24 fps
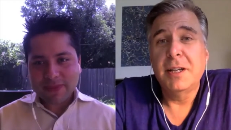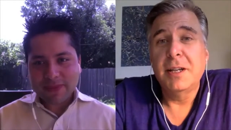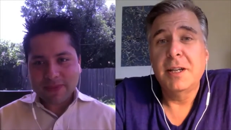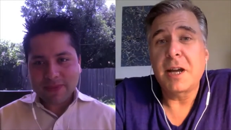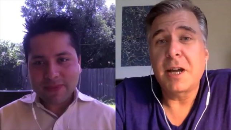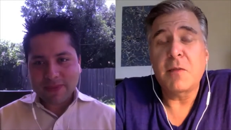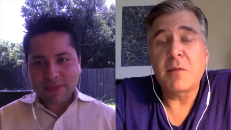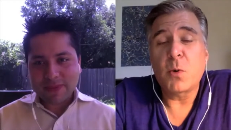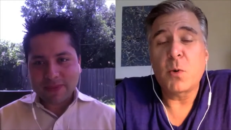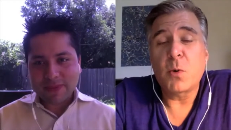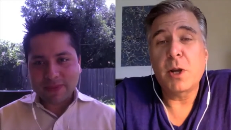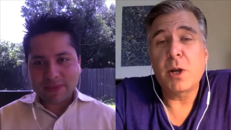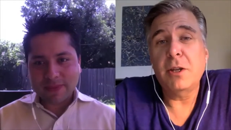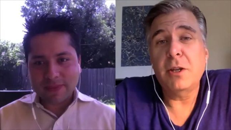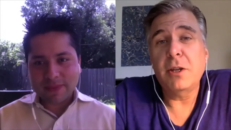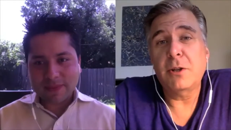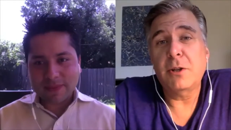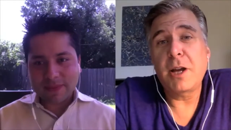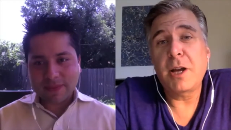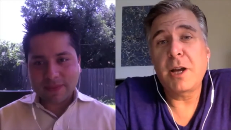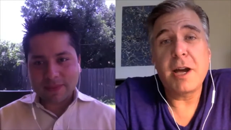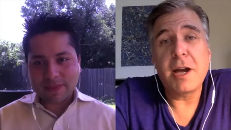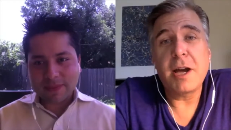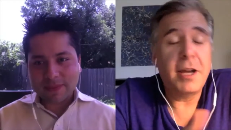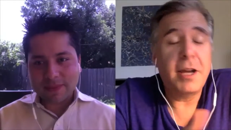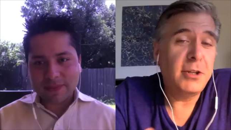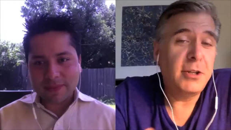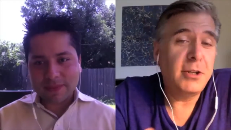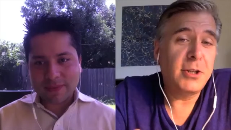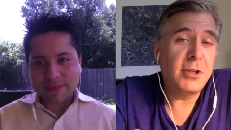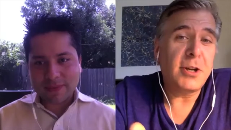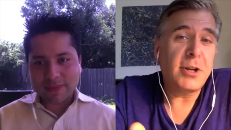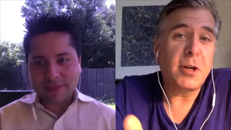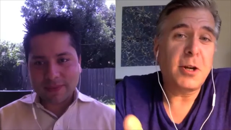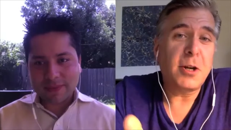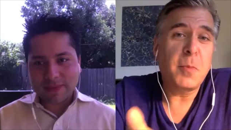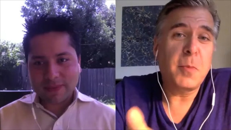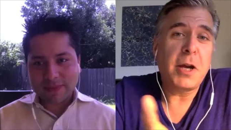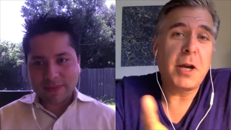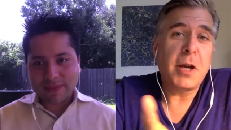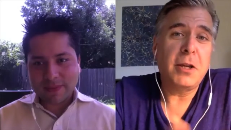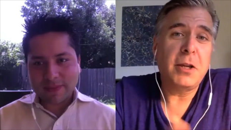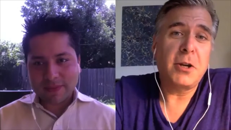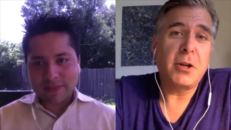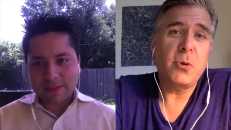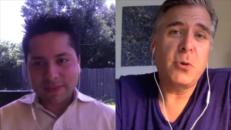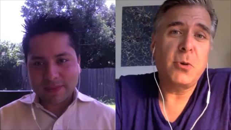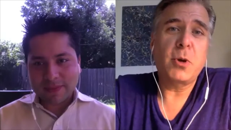Speaker 1: kind of a regular guy. And you talk about,
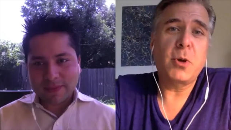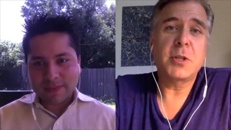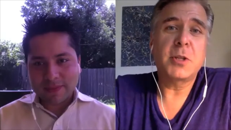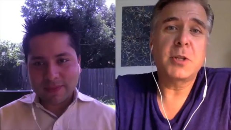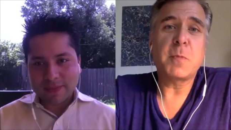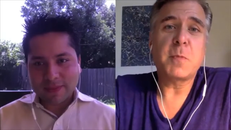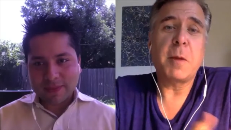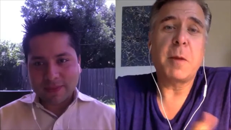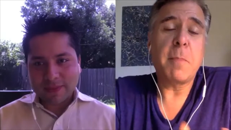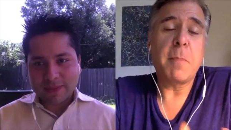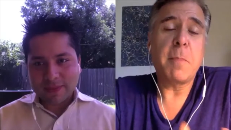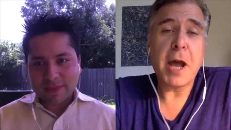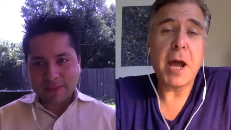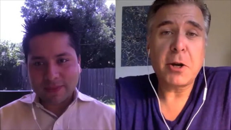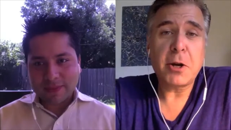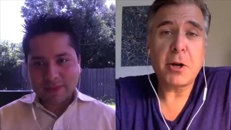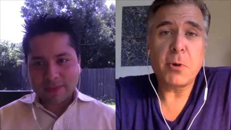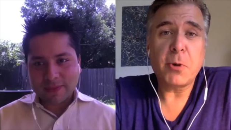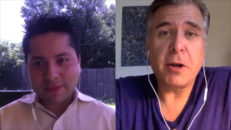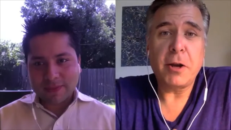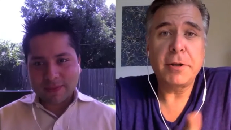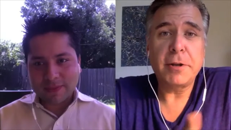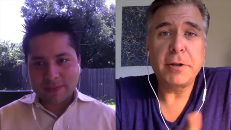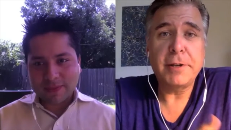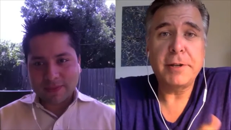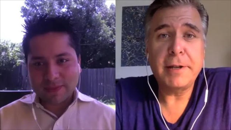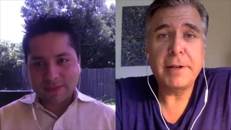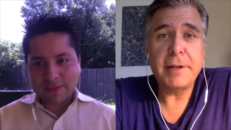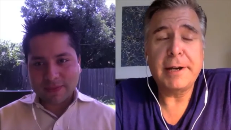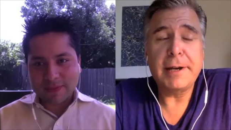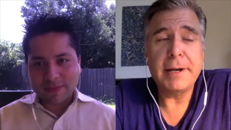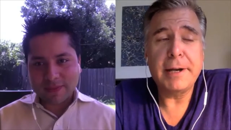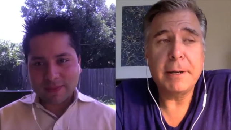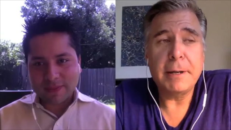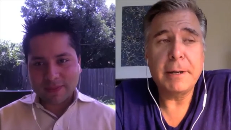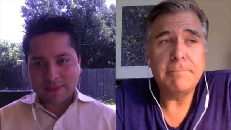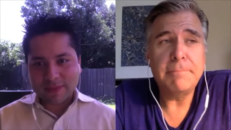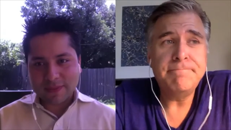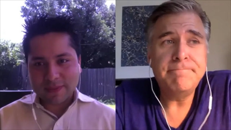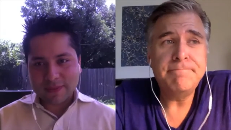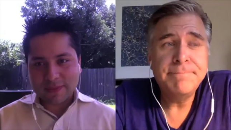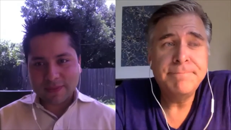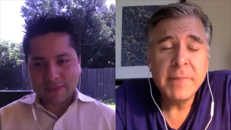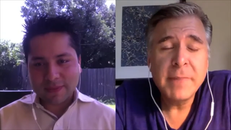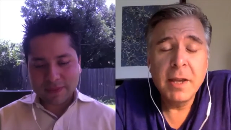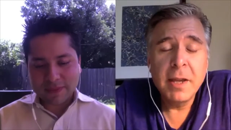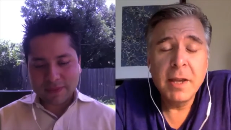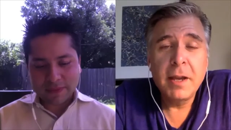you know, what is my background? Um,
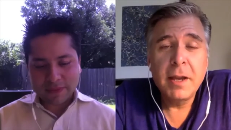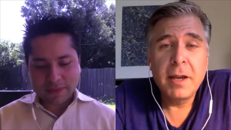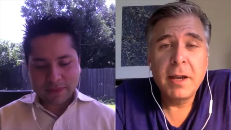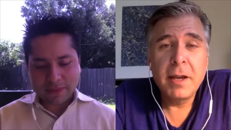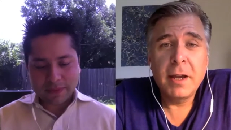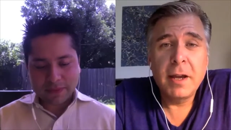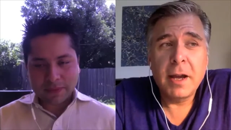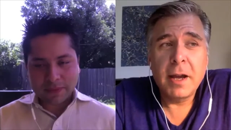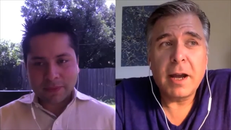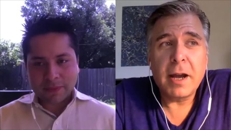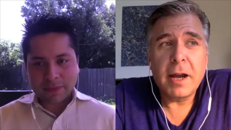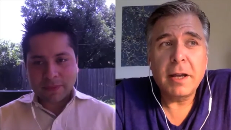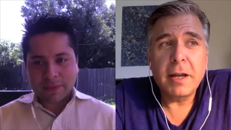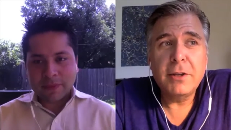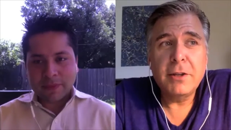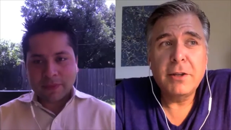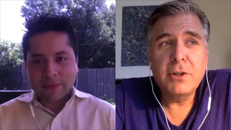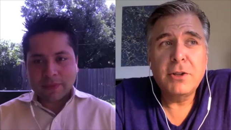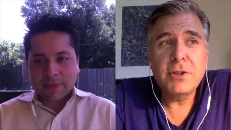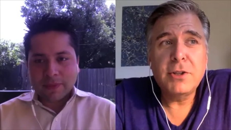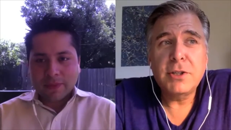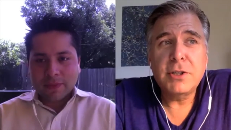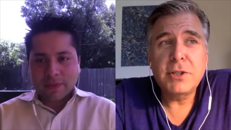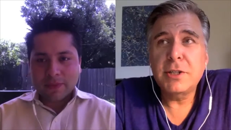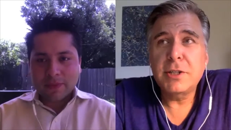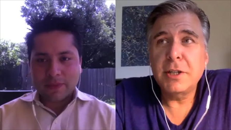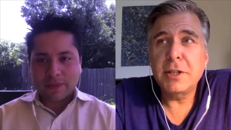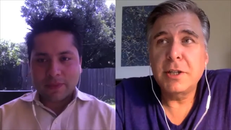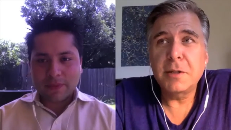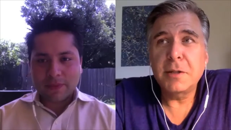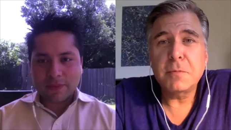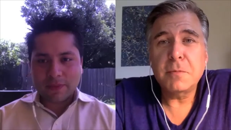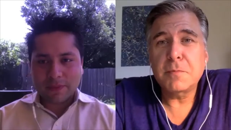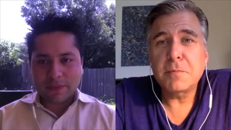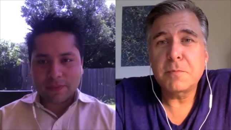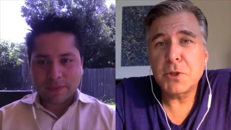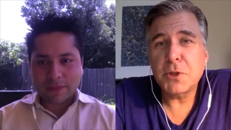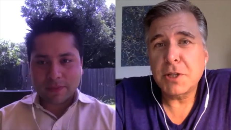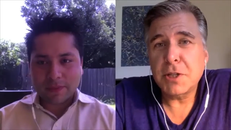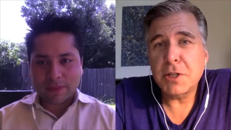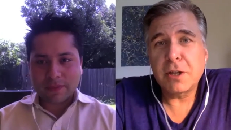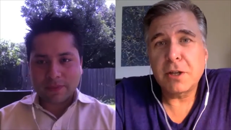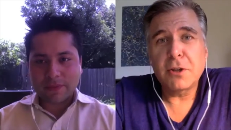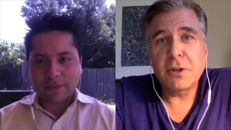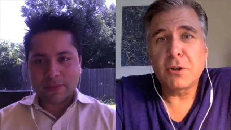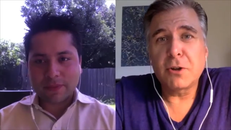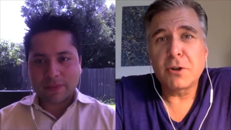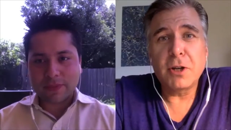I didn't
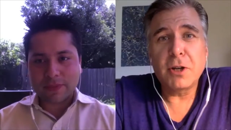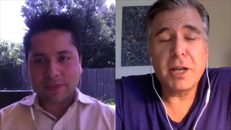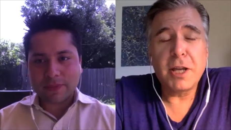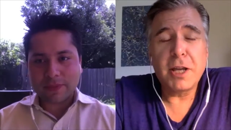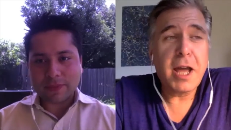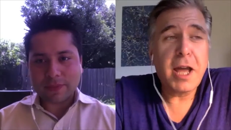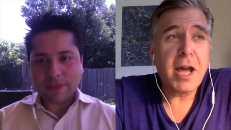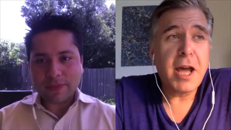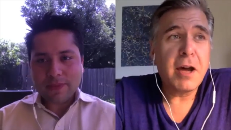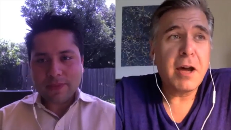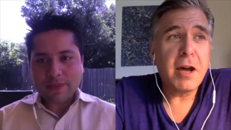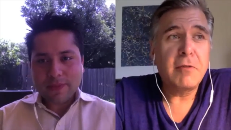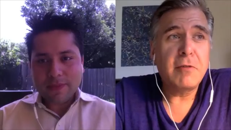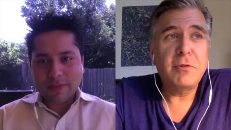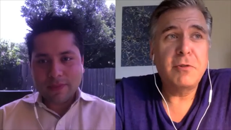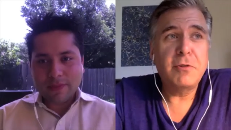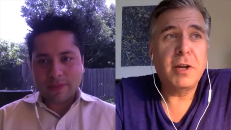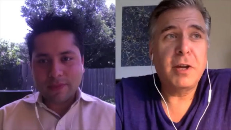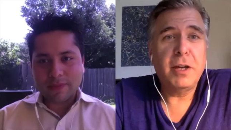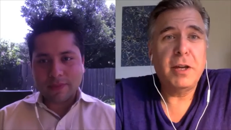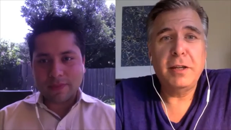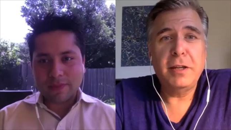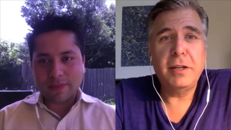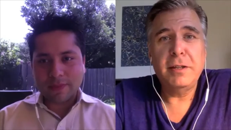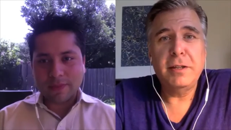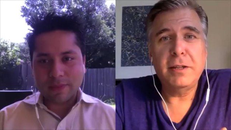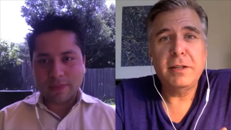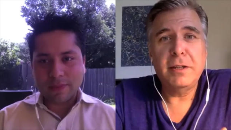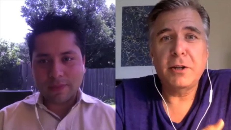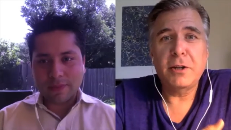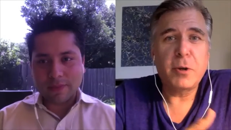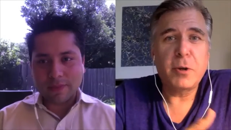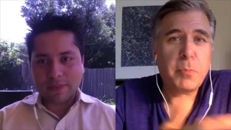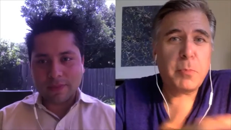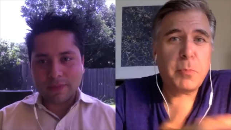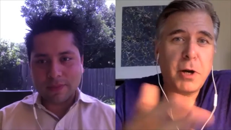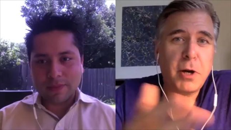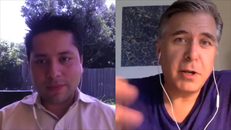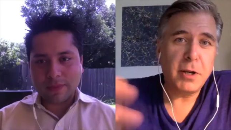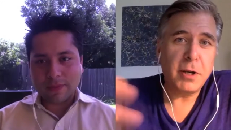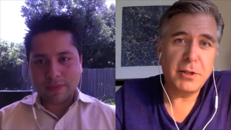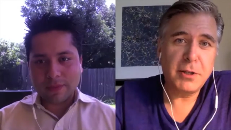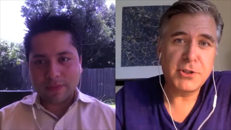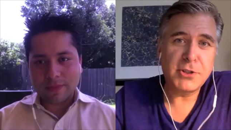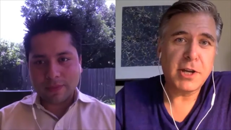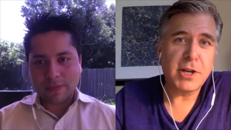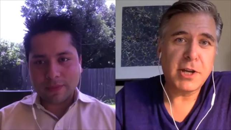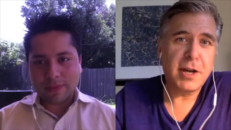particularly have a you know a
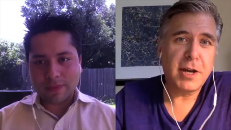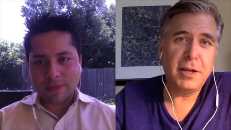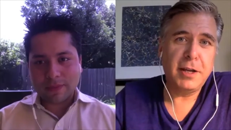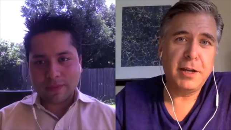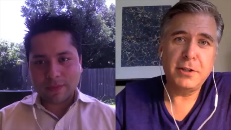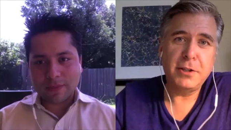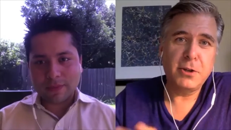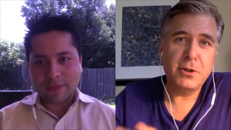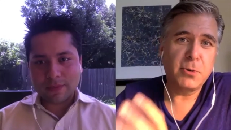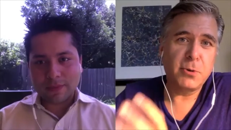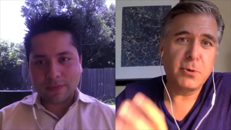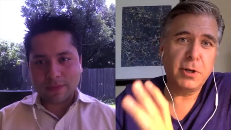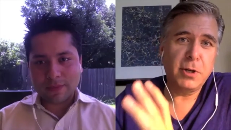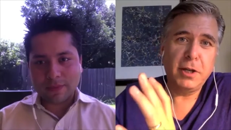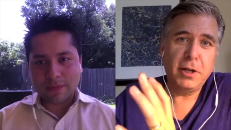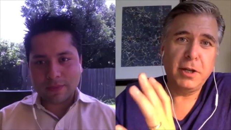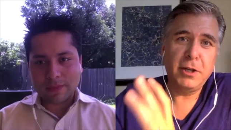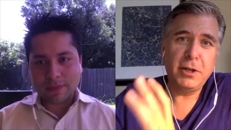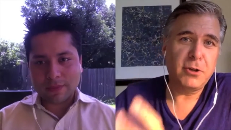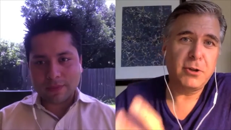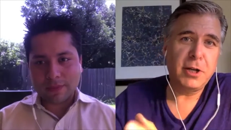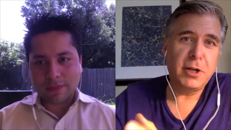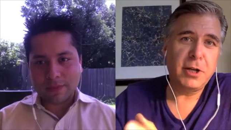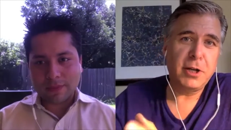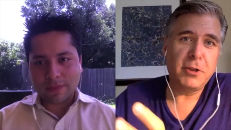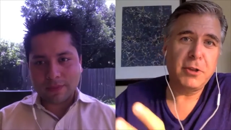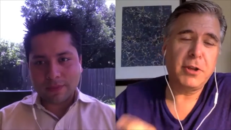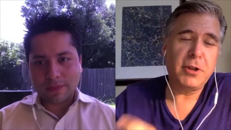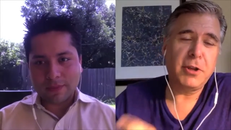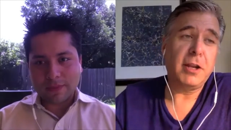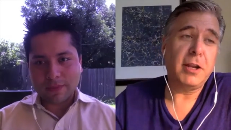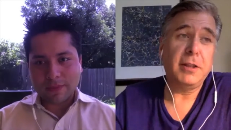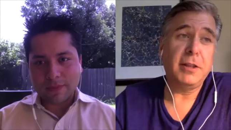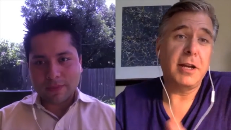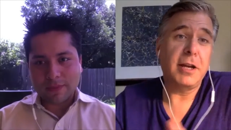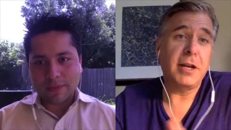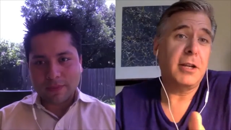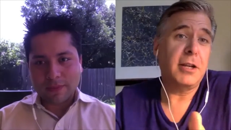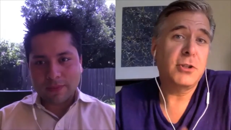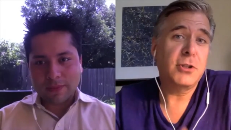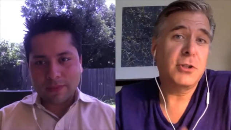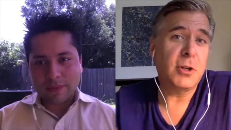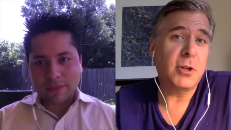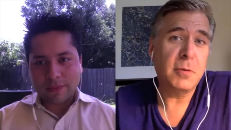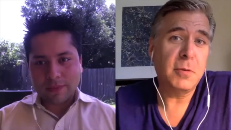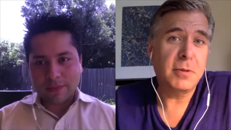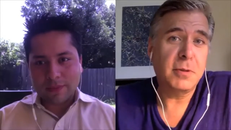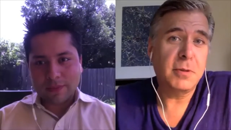poli sci degree or anything like that. I
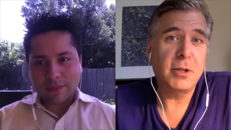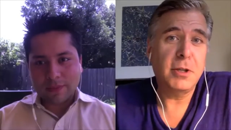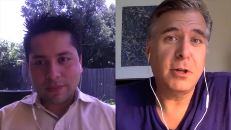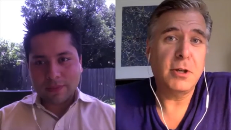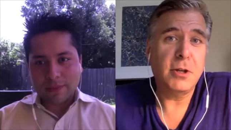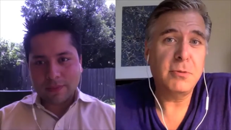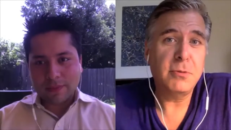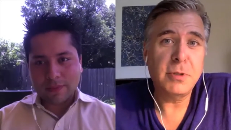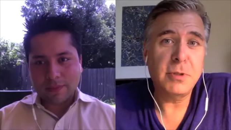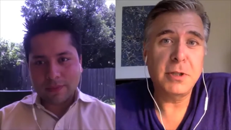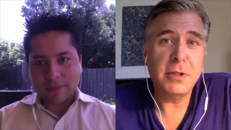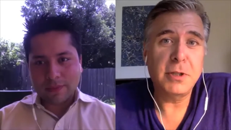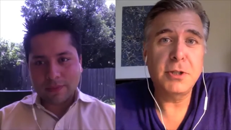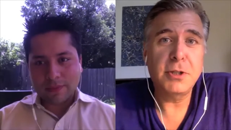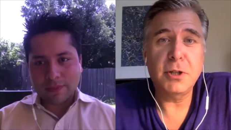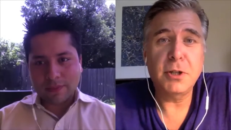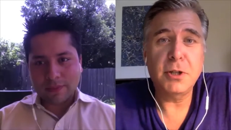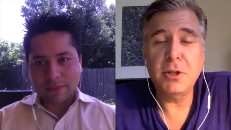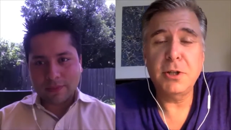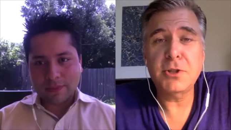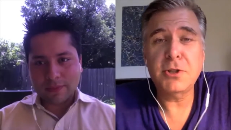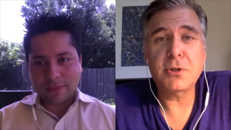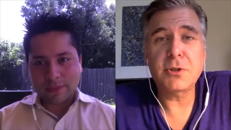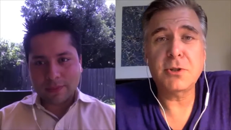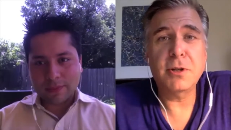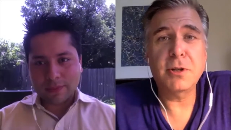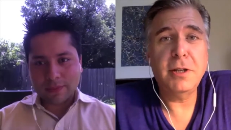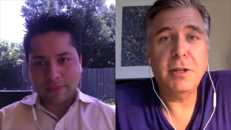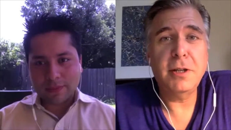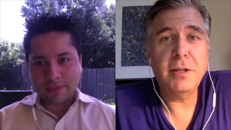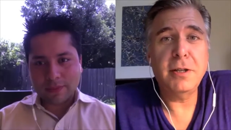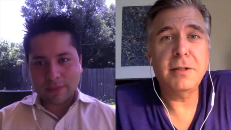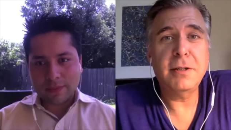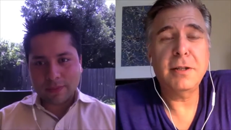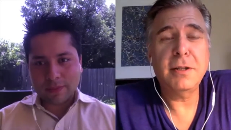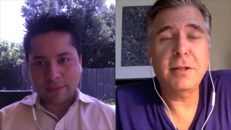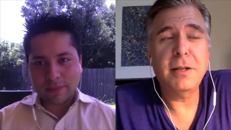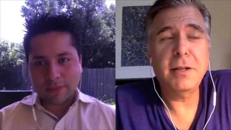took you know I took history and